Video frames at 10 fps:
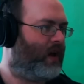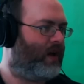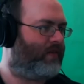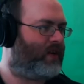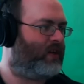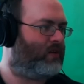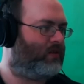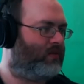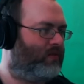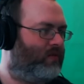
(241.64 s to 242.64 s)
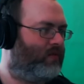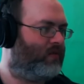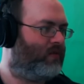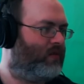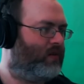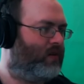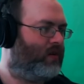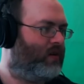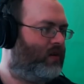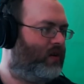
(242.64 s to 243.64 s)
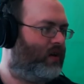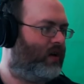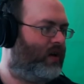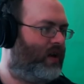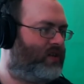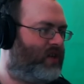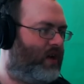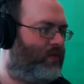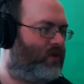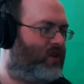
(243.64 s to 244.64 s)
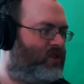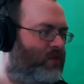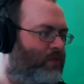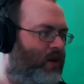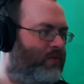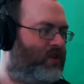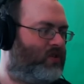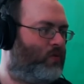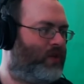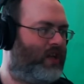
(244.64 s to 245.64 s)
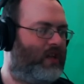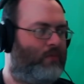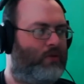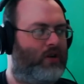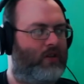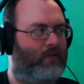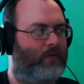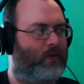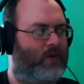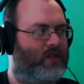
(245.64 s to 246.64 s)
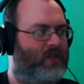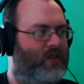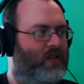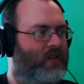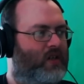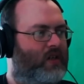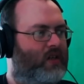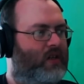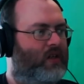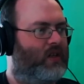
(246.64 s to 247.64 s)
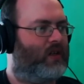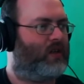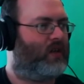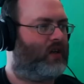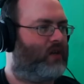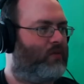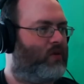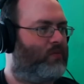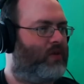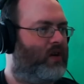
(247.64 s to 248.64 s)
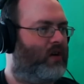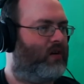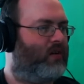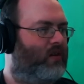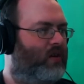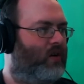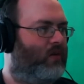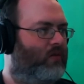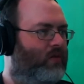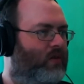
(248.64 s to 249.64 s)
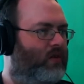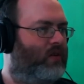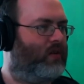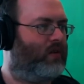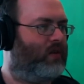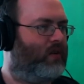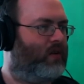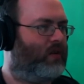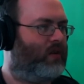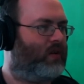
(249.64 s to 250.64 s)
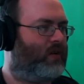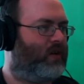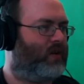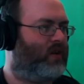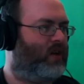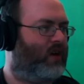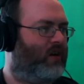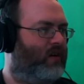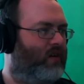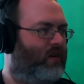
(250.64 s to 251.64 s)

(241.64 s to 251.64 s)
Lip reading: I have a needle. And that's it. I'm not touching the body because I don't want to get into bloody with fluids. Okay, can we go up here? No. Get down here.